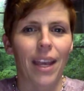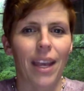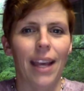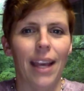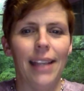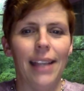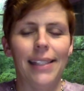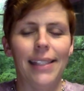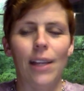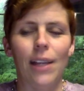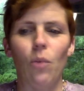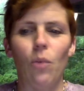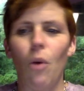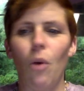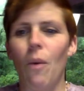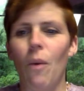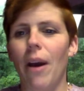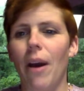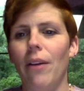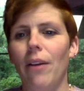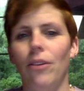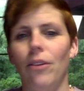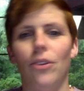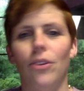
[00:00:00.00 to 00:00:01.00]
He said, well,
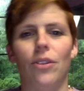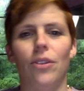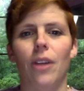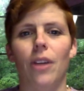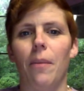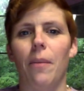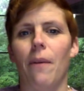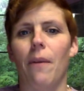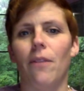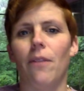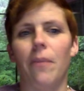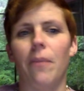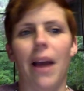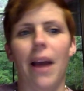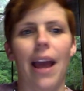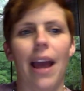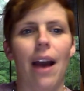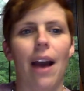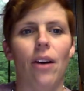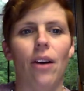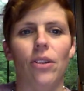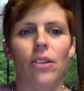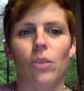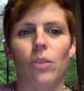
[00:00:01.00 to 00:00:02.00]
why don't you just come over to my
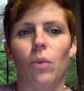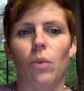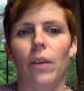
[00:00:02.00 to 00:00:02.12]
house?